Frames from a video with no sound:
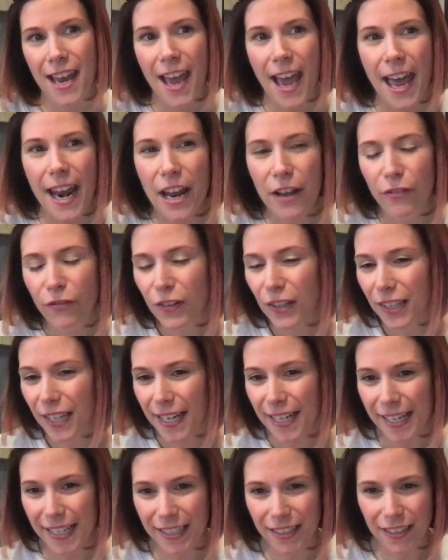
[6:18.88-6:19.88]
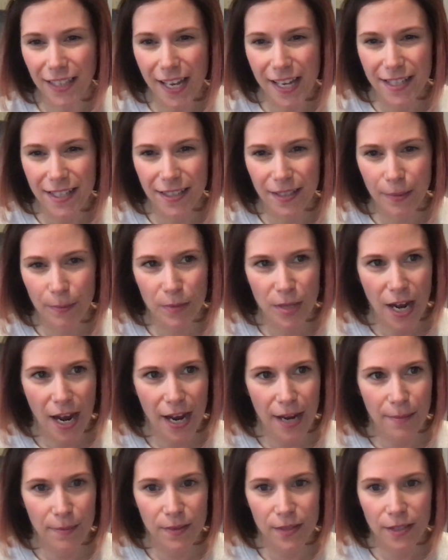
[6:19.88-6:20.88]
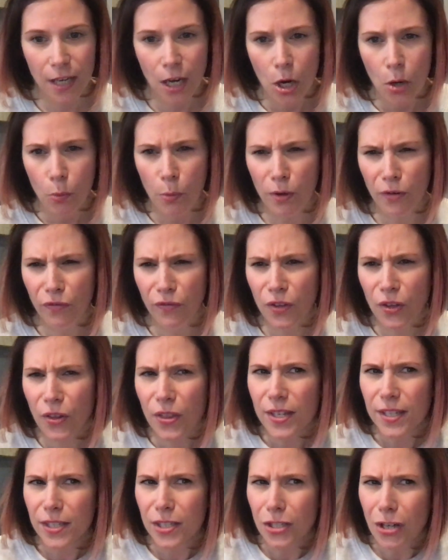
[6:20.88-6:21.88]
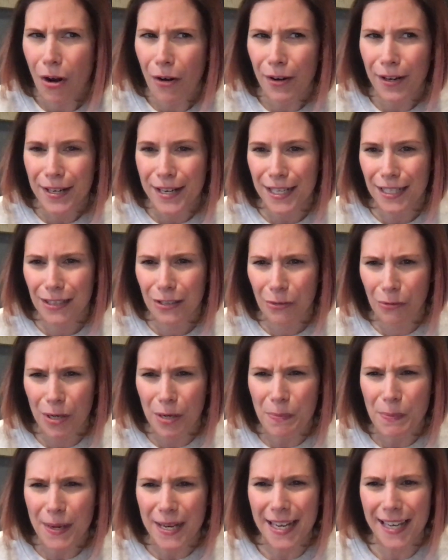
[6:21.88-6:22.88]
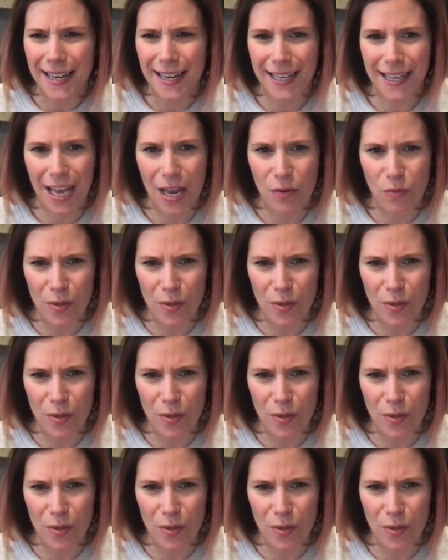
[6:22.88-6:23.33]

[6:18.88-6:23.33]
And I feel like in Lent, sometimes we feel this darkness creeping in again.